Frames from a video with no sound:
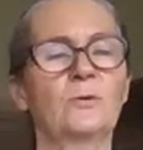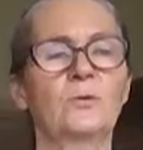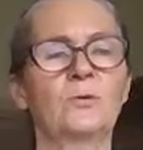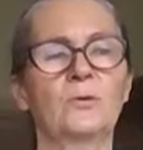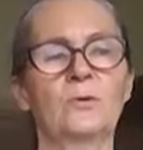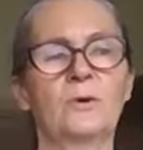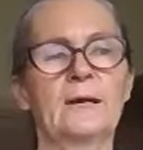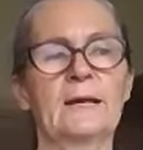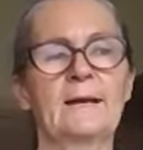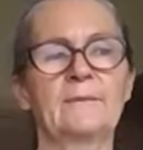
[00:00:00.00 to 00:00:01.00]
or
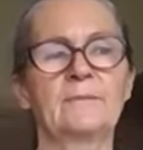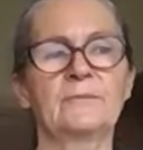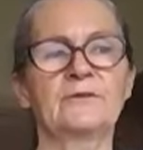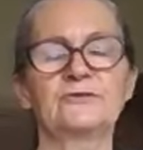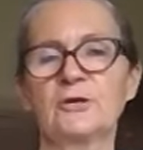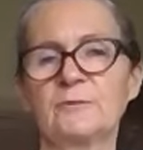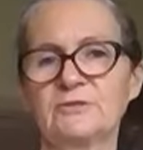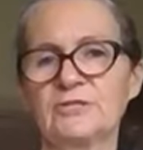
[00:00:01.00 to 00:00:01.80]
the chopped